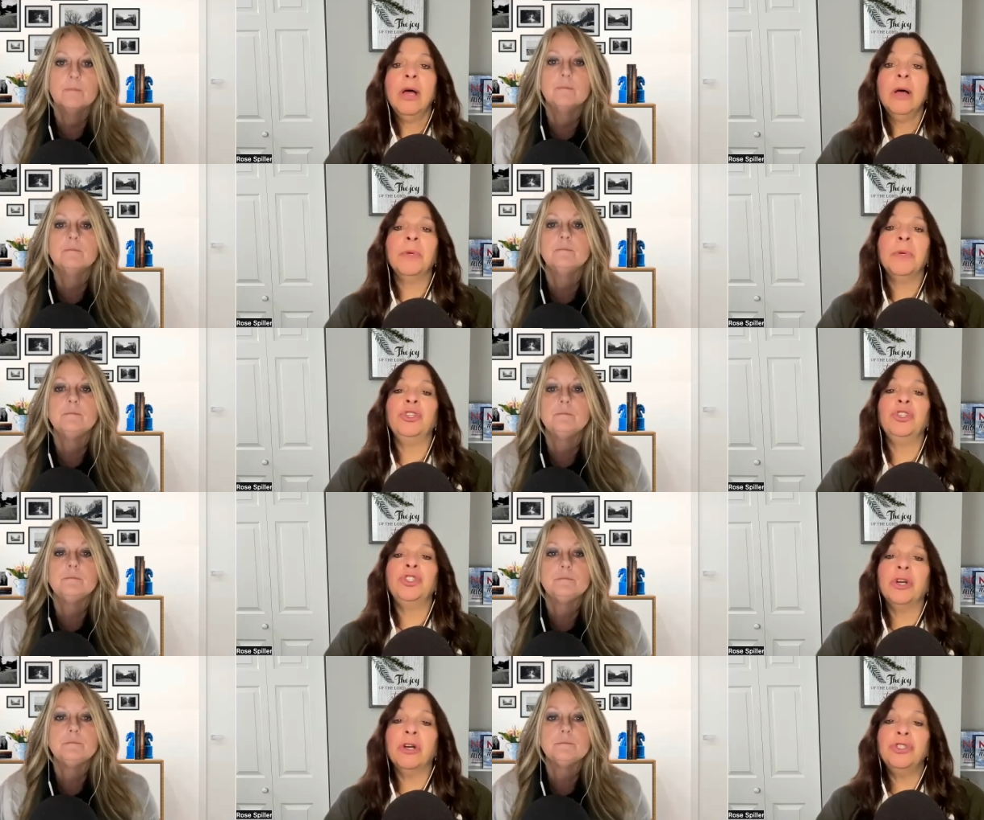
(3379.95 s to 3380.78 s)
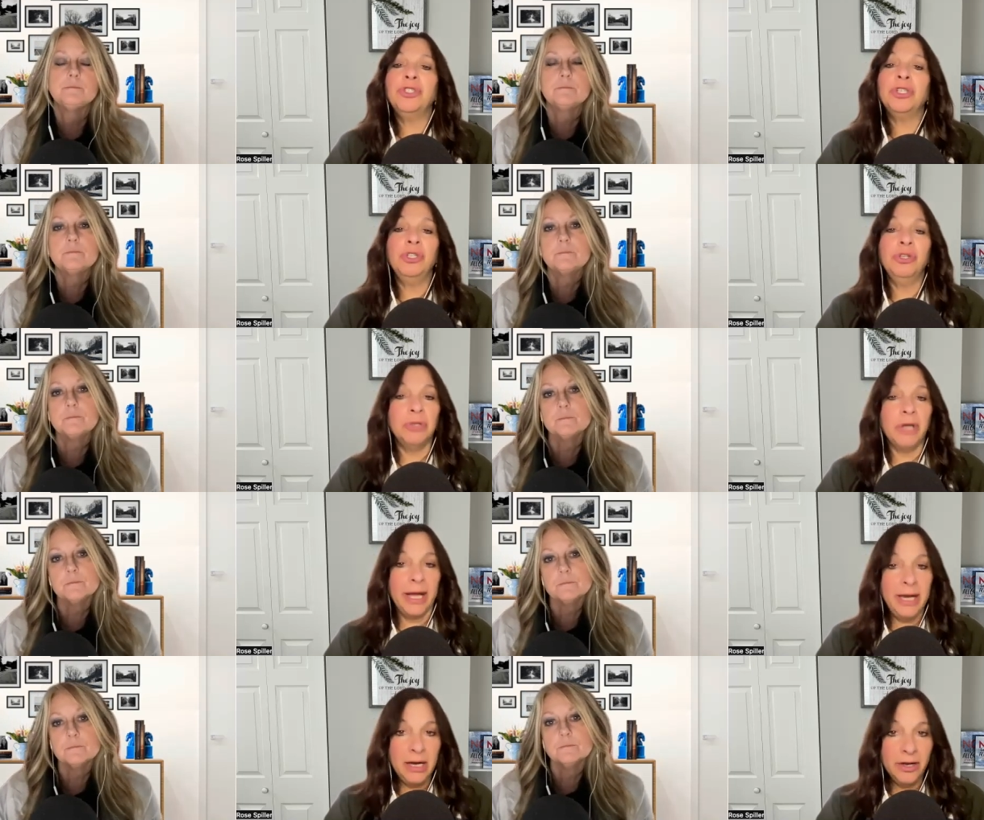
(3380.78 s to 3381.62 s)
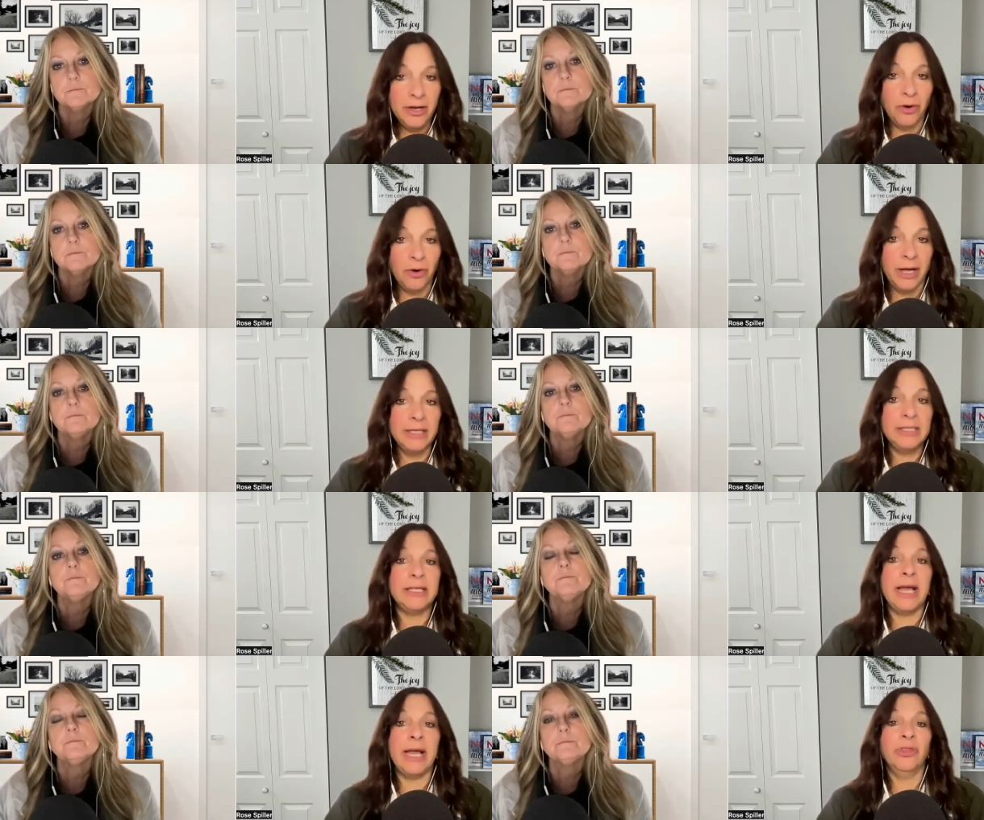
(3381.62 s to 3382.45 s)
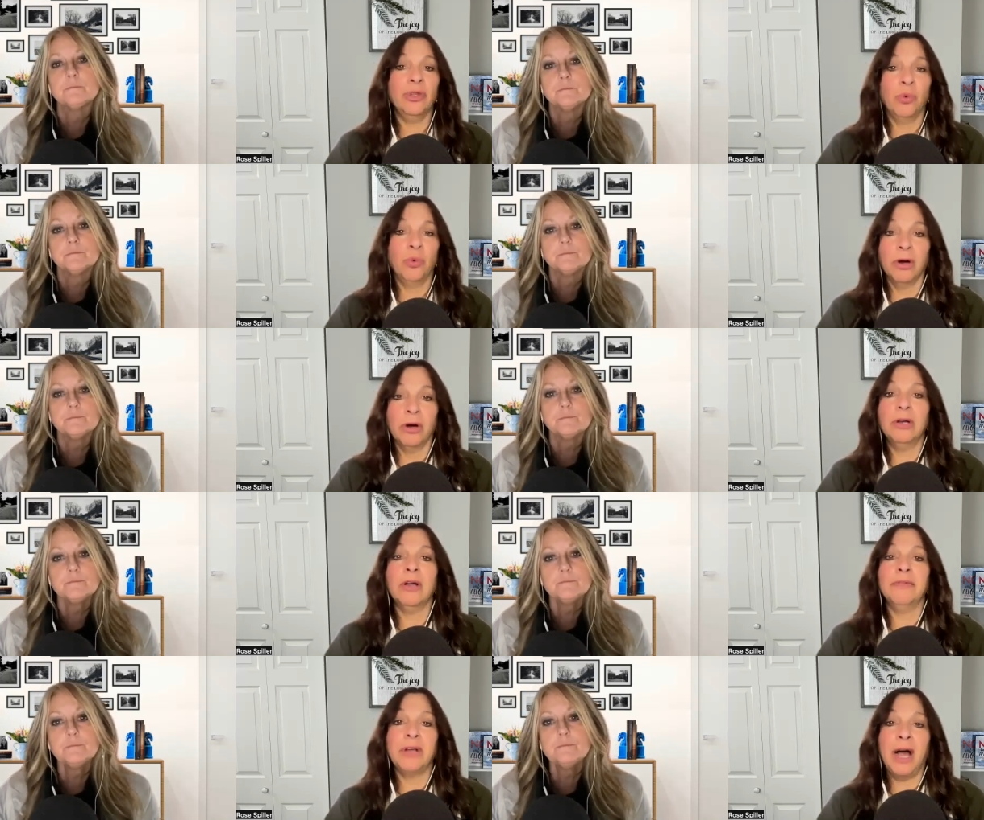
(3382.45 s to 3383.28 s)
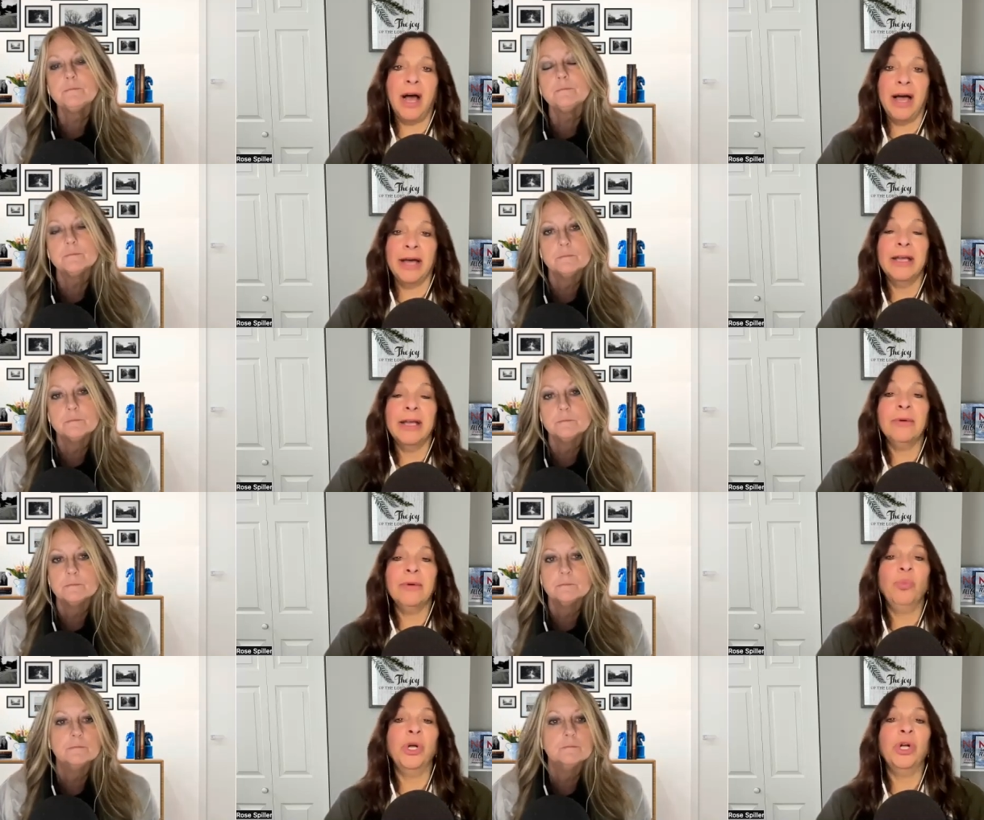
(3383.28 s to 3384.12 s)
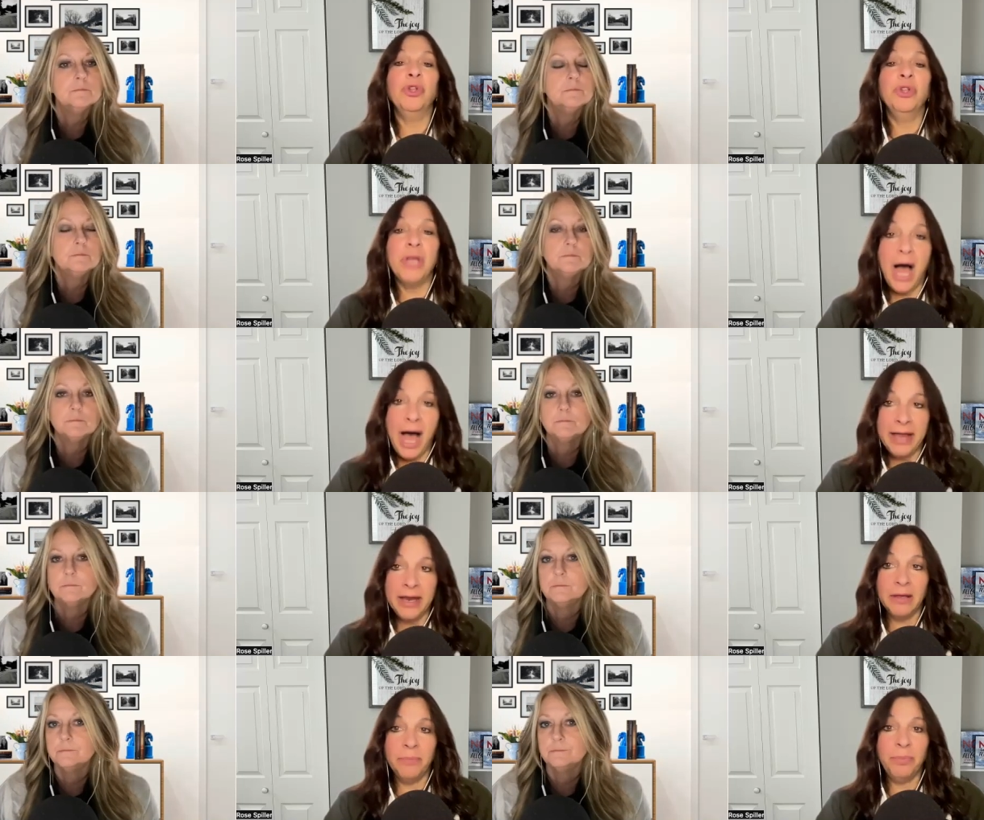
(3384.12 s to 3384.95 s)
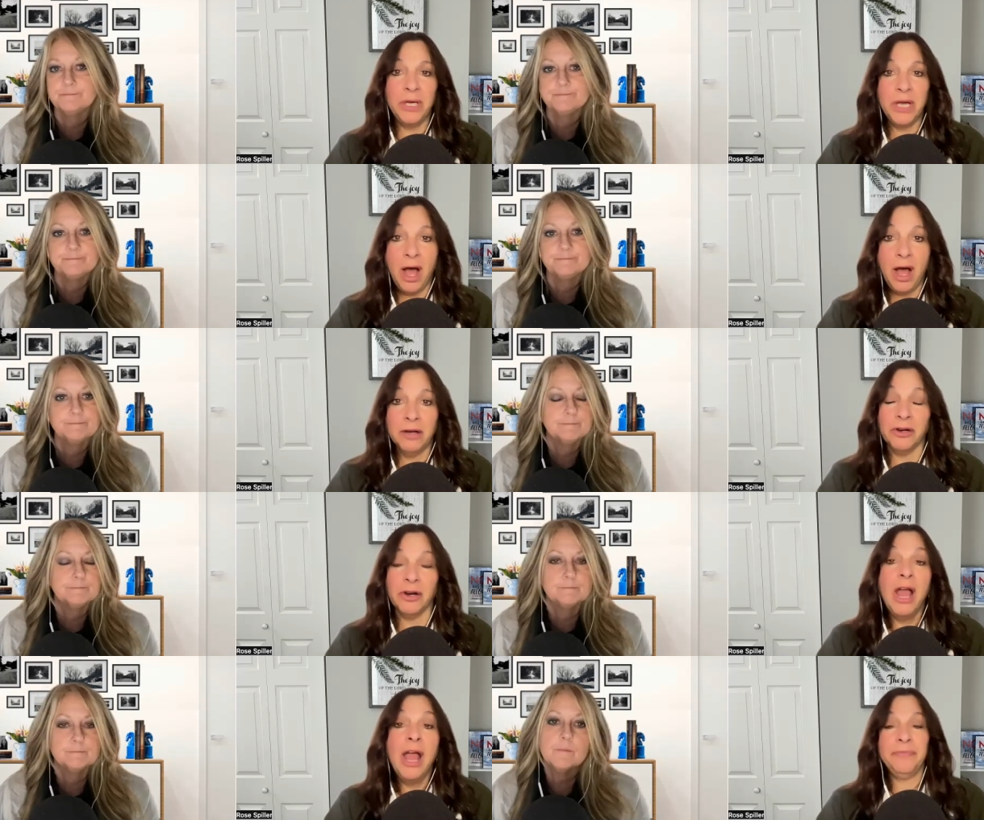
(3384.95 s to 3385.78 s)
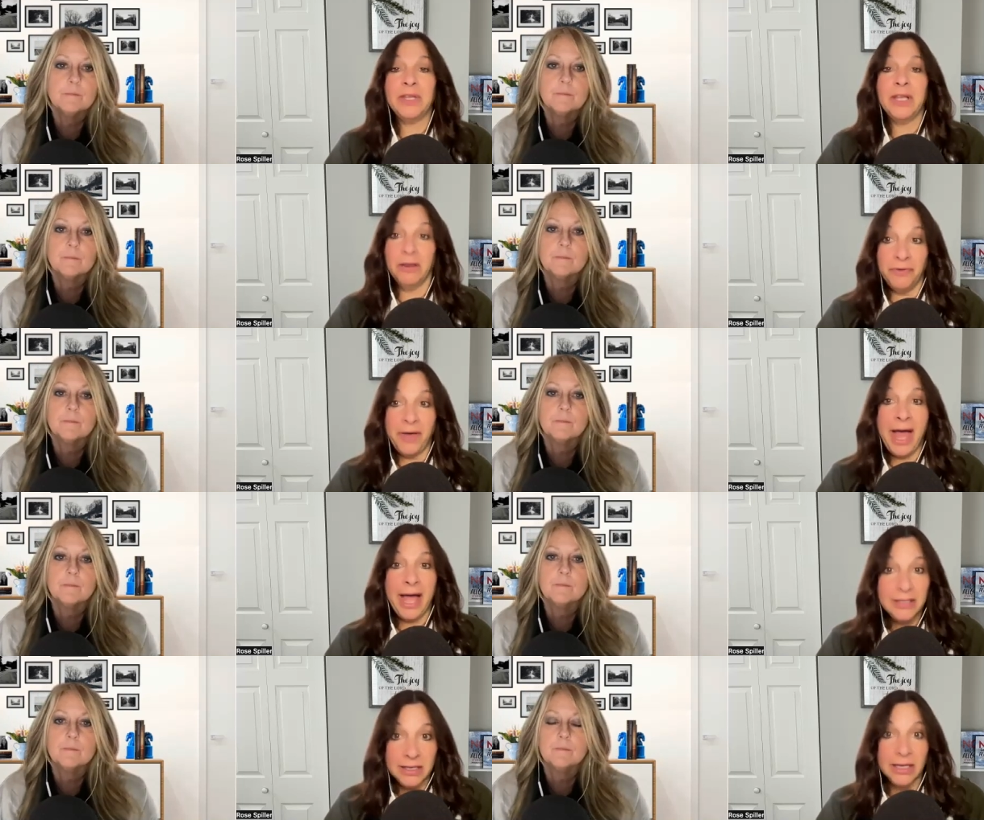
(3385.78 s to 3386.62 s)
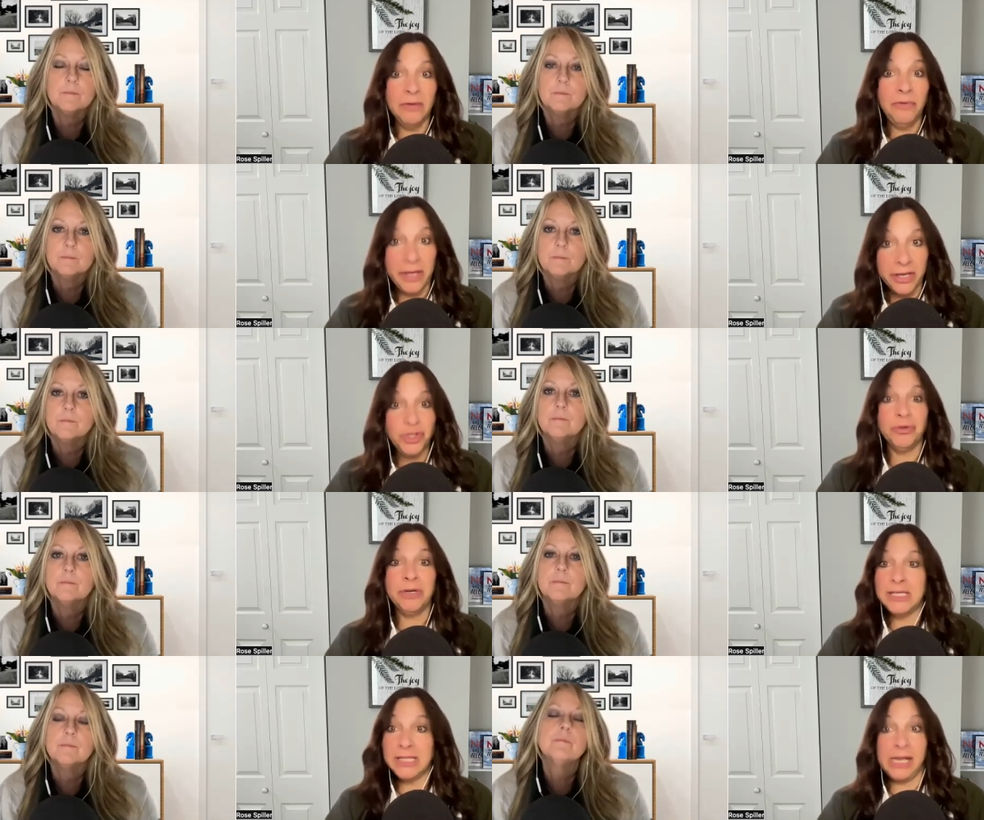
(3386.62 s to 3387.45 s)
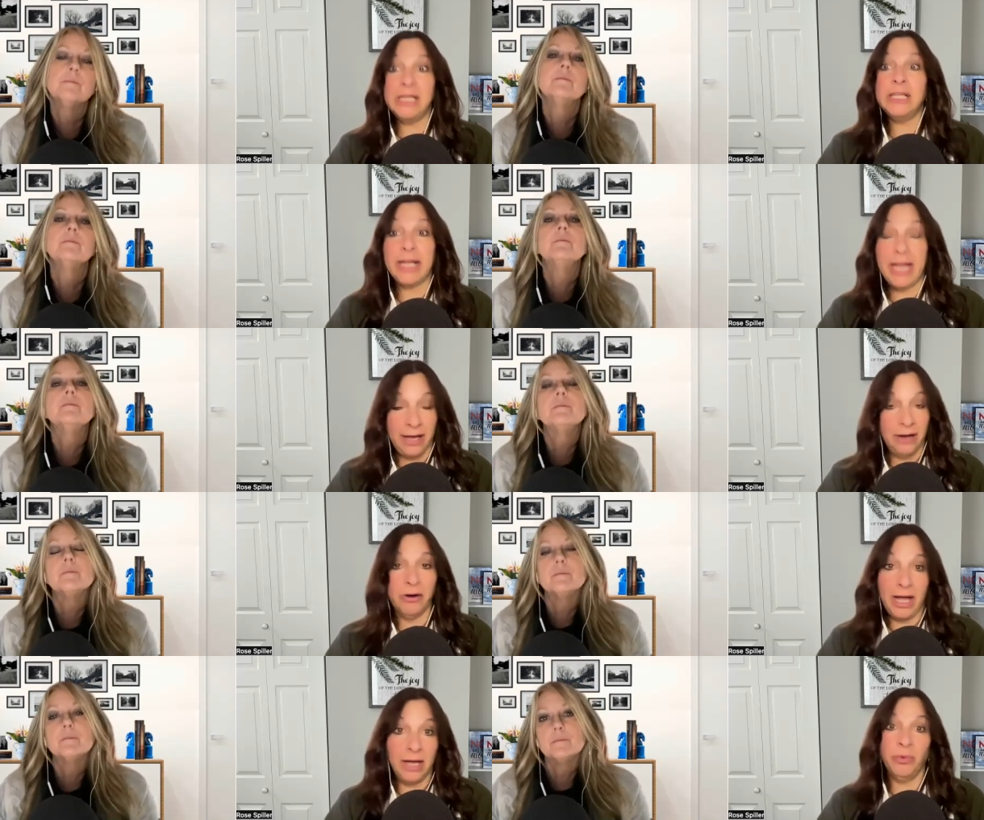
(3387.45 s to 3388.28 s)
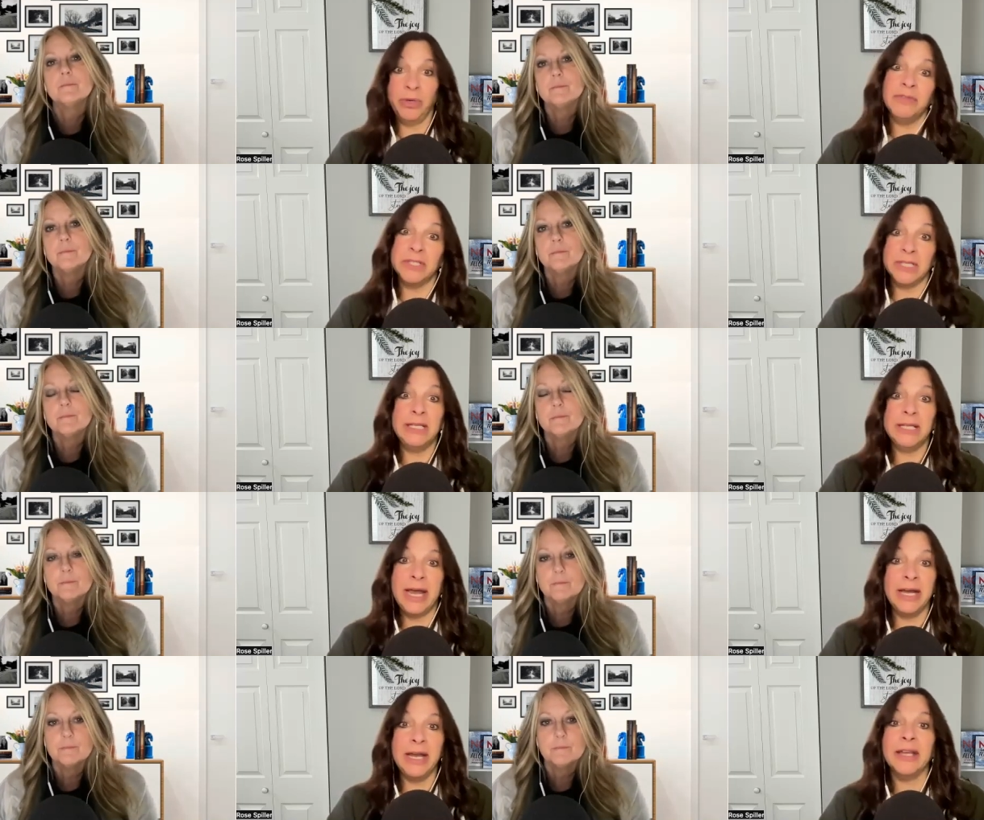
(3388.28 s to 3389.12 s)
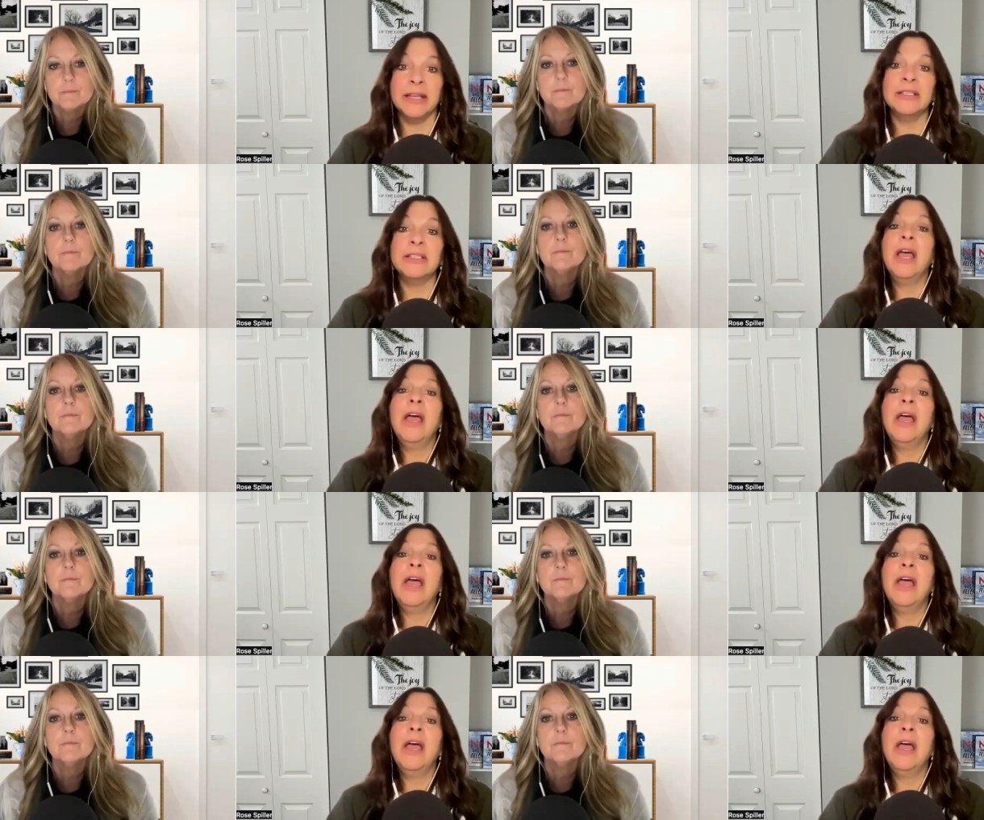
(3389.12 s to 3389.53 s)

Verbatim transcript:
Speaker 1: But a church united in Christ and the word of God will not be conquered. In fact, if history is an indicator, and we've seen that it is,